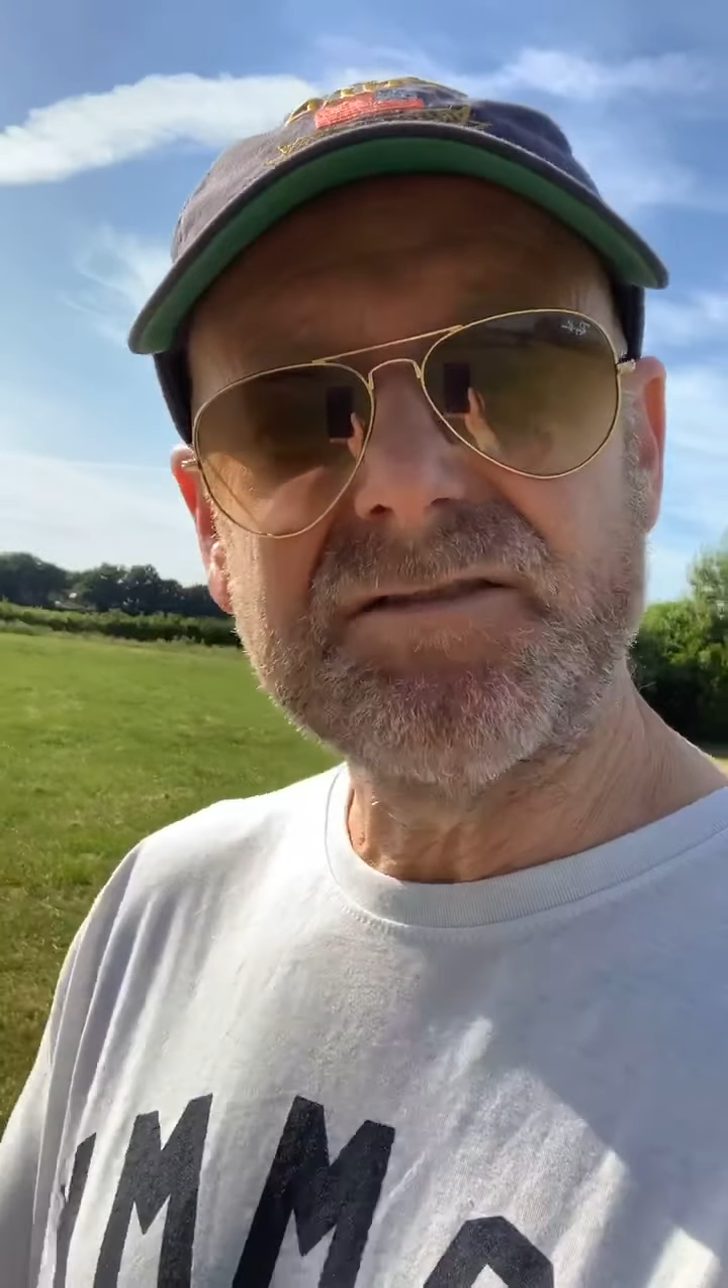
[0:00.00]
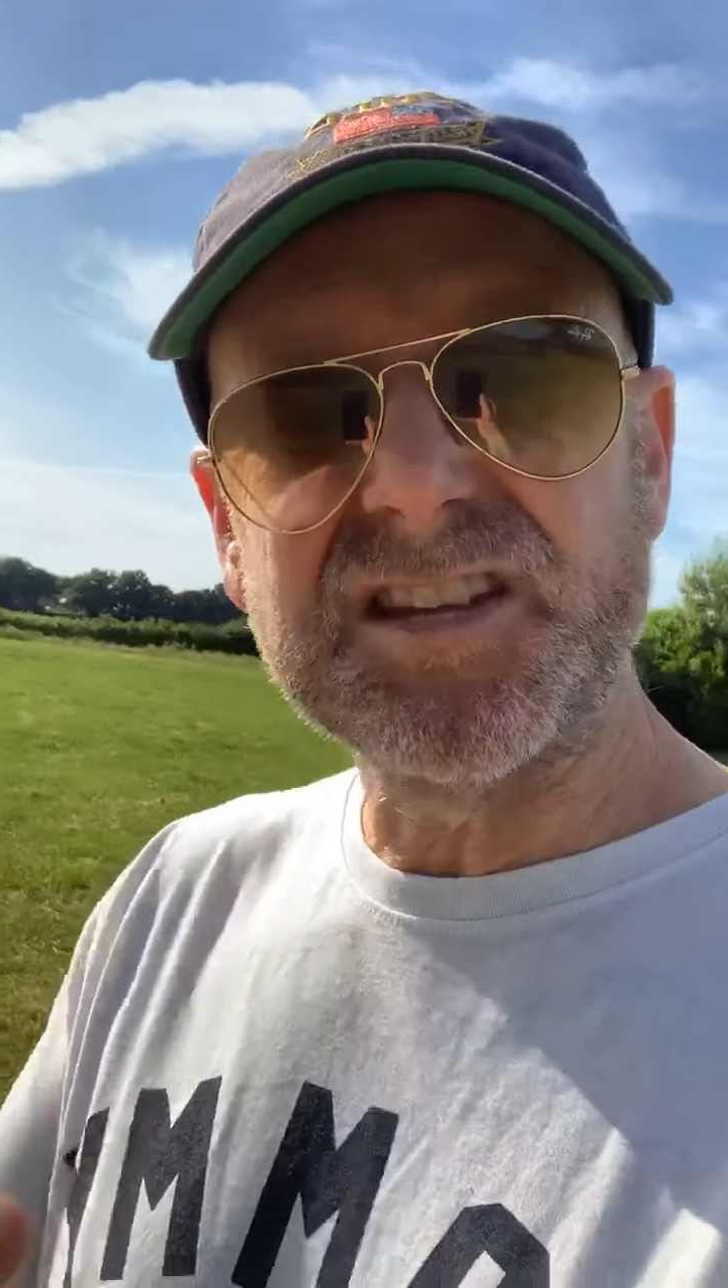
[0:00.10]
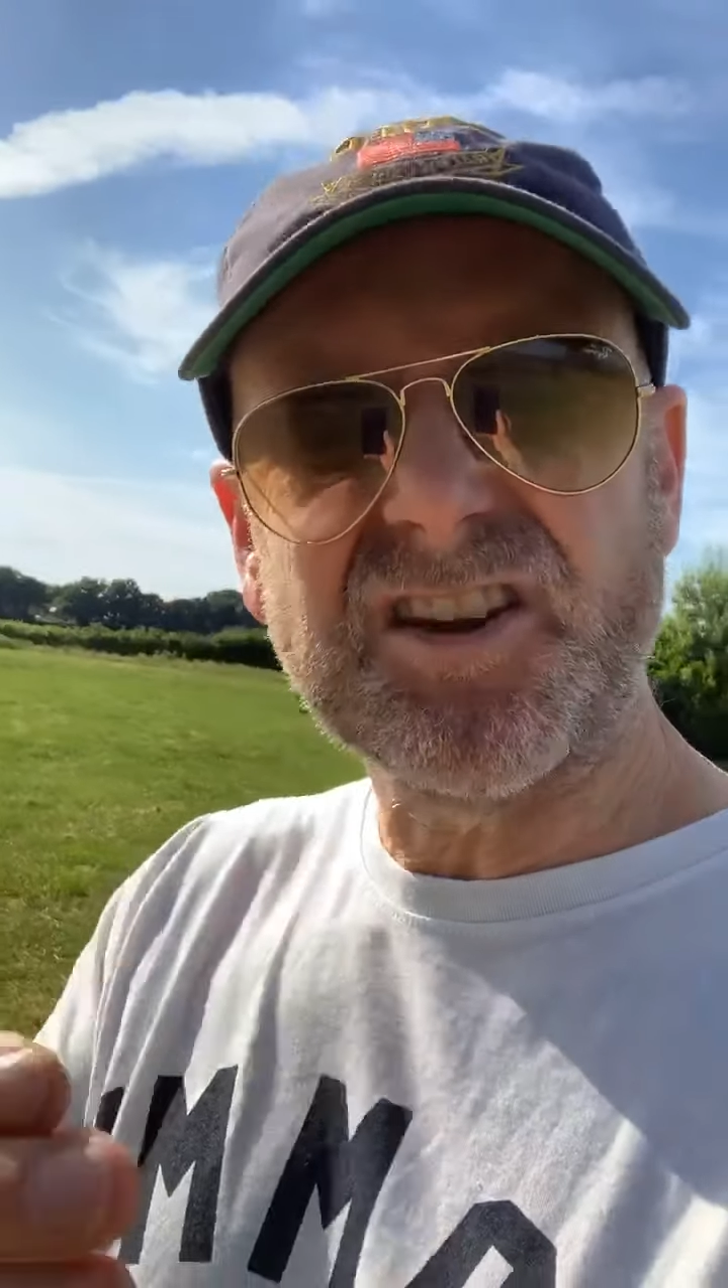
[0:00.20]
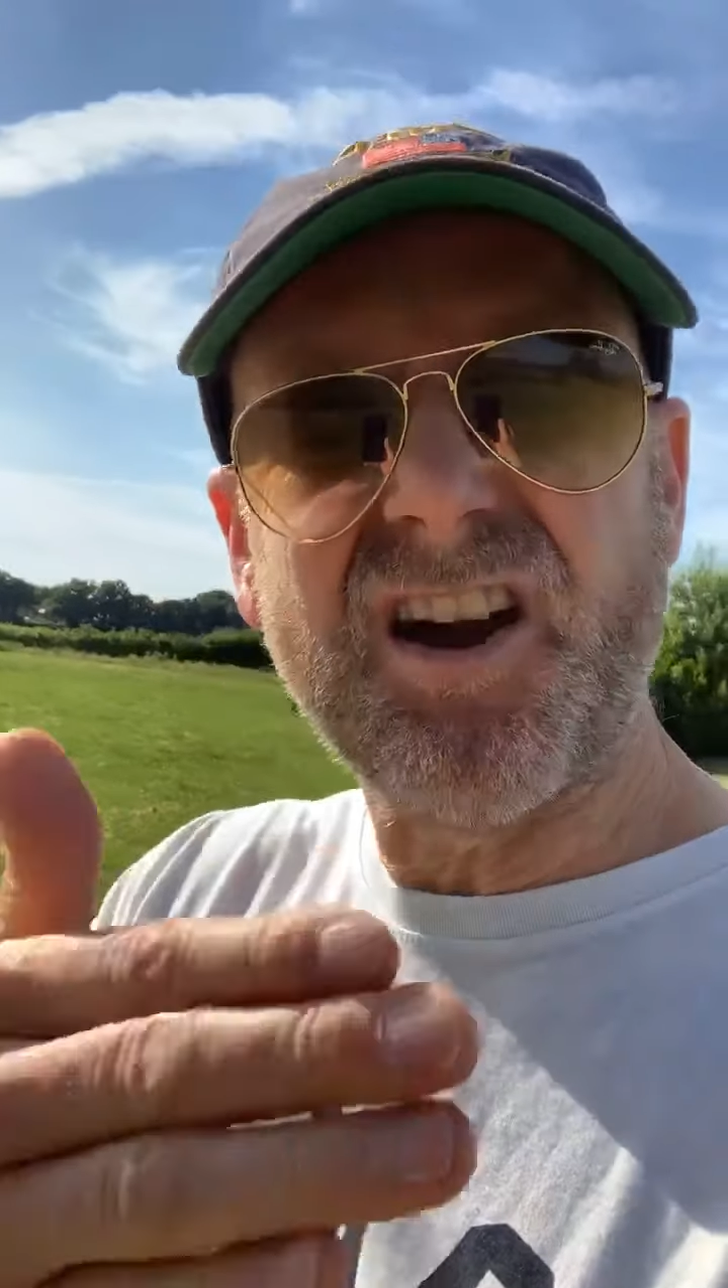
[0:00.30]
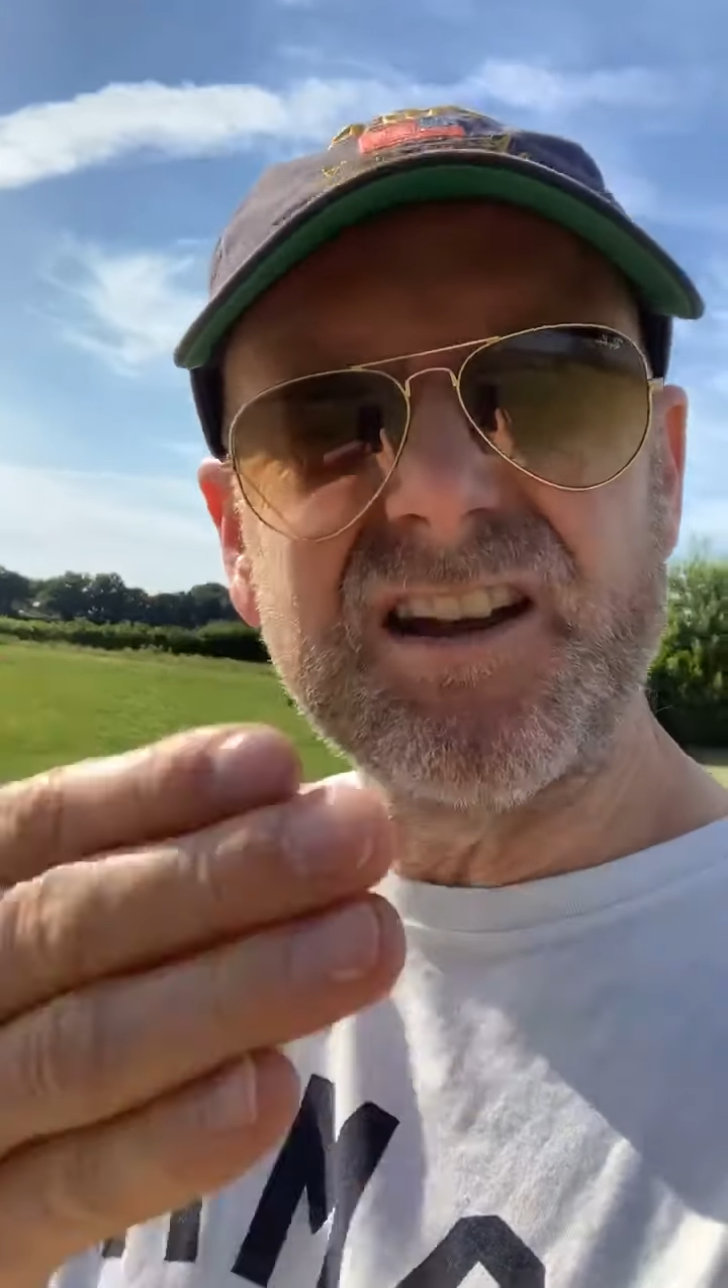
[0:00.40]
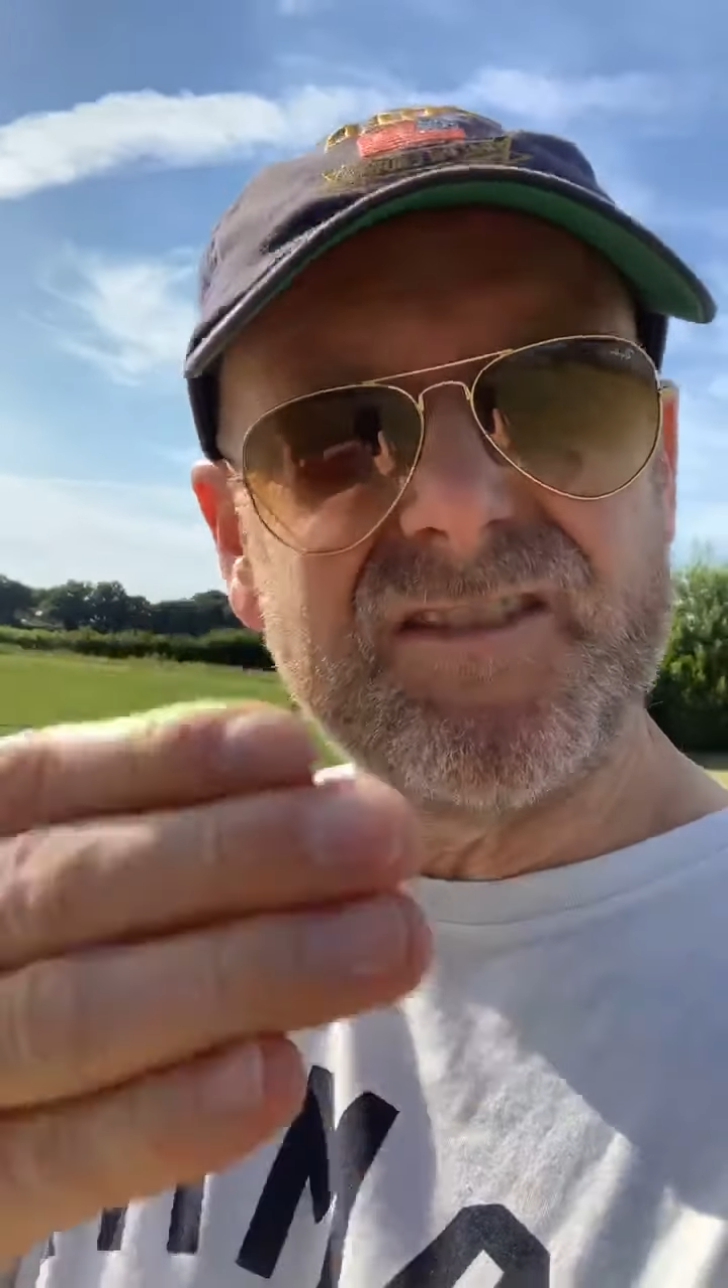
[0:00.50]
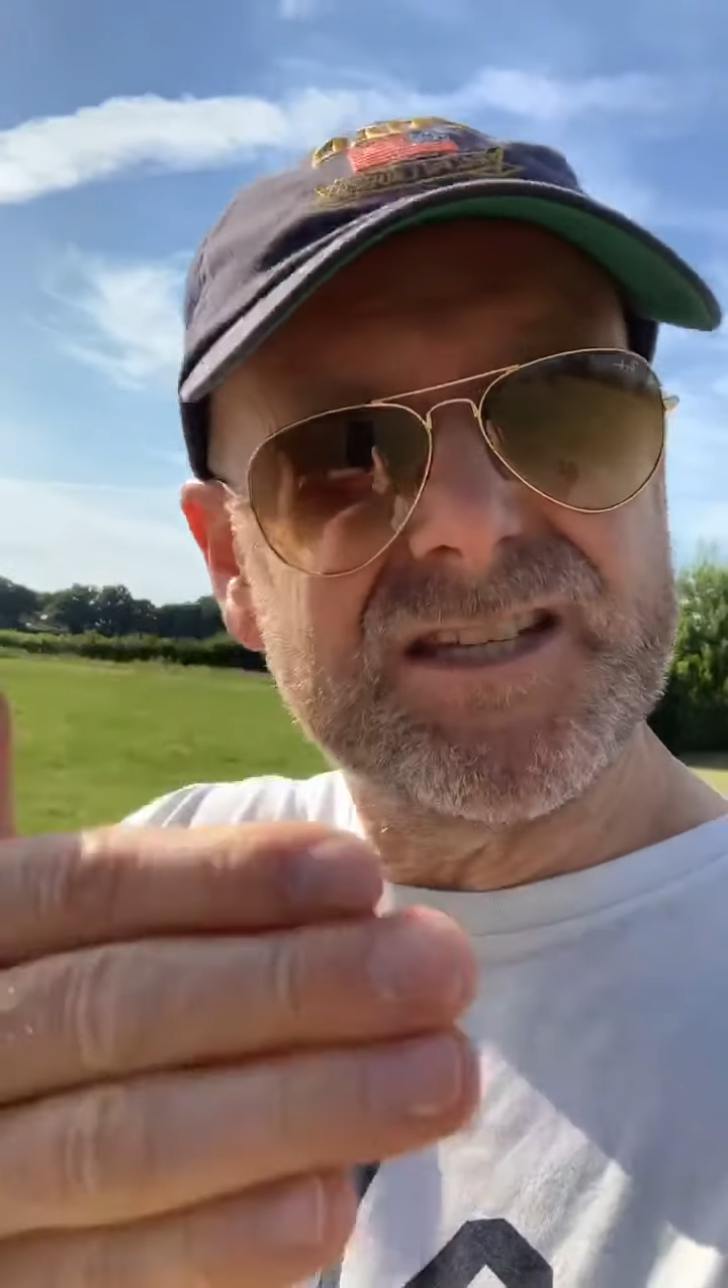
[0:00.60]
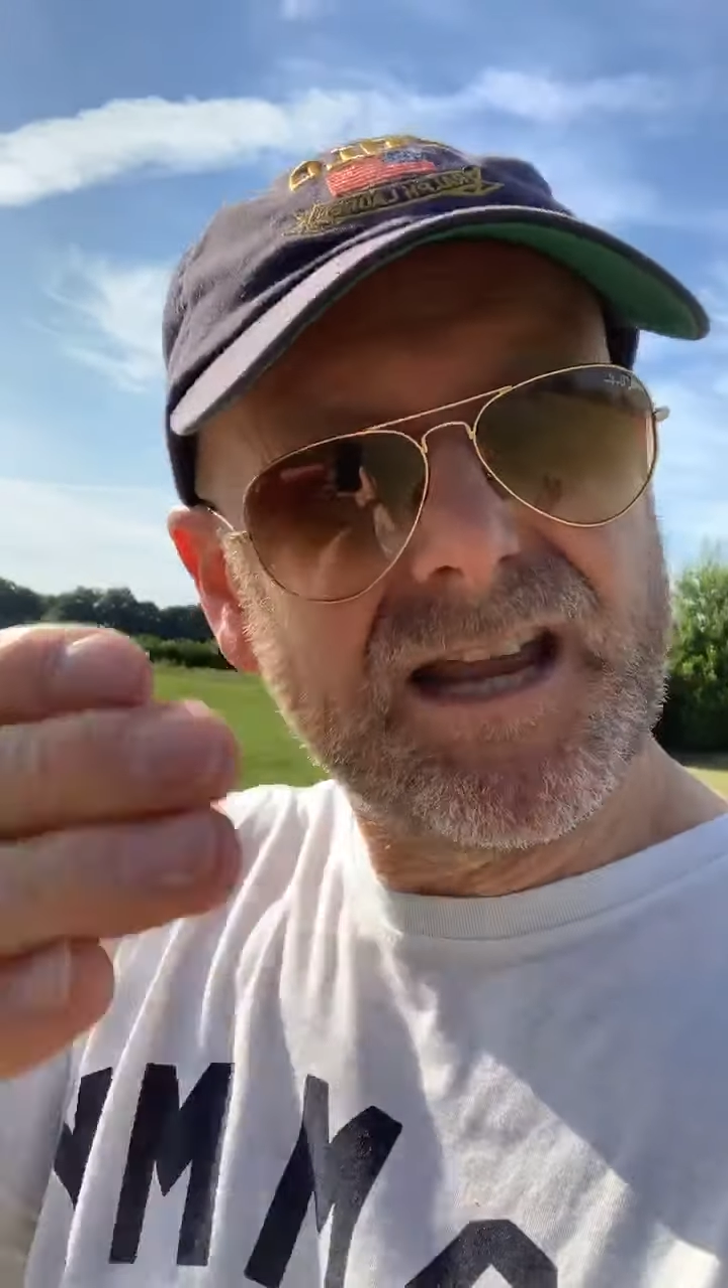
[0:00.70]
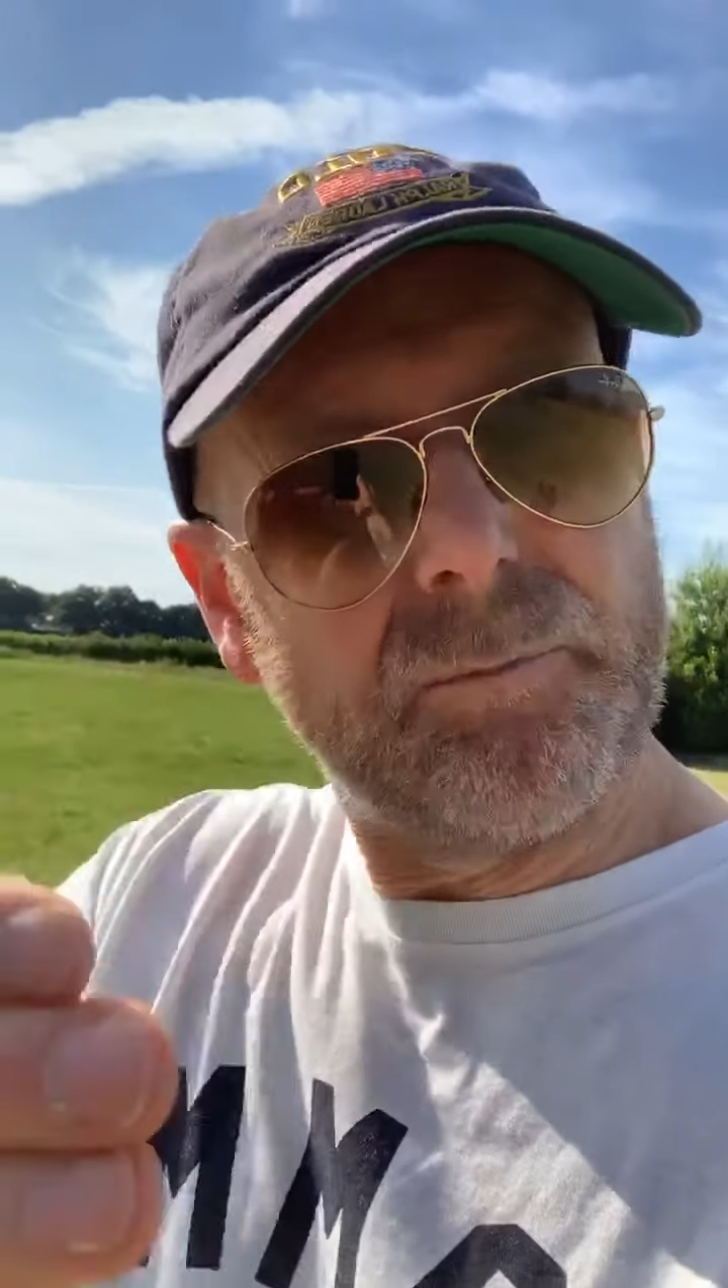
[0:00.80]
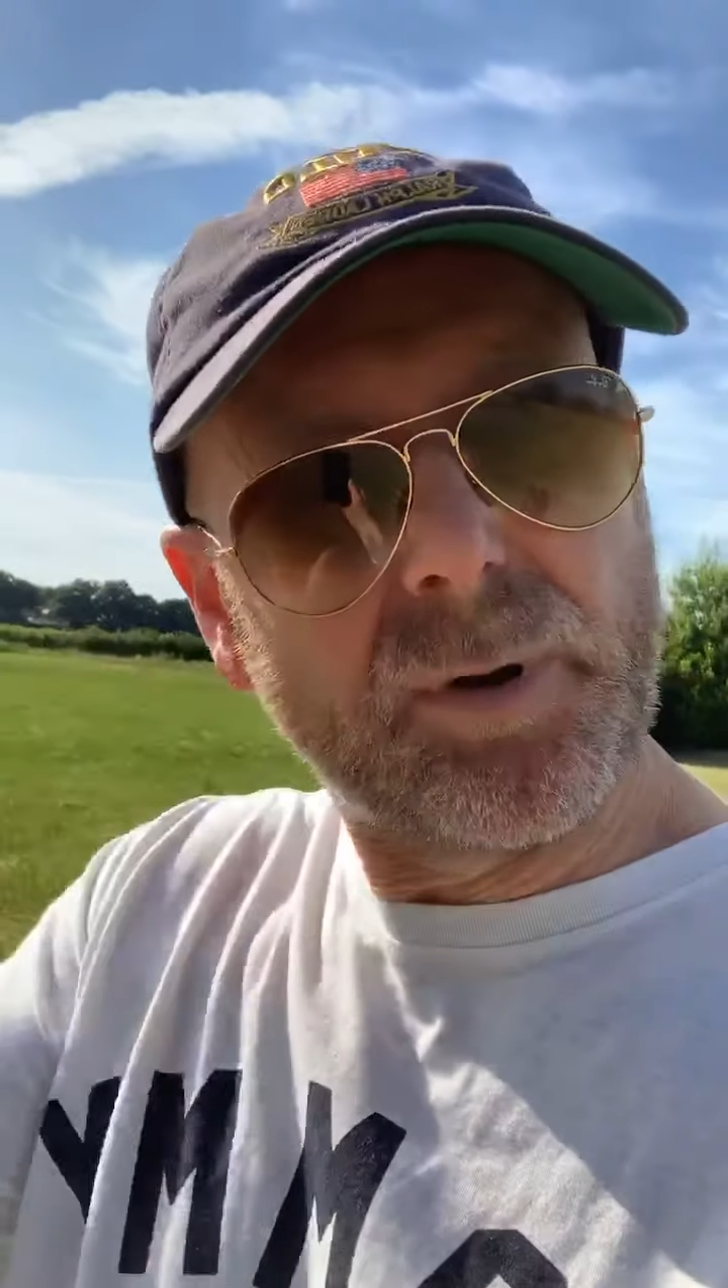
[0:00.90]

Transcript: So it's kind of a step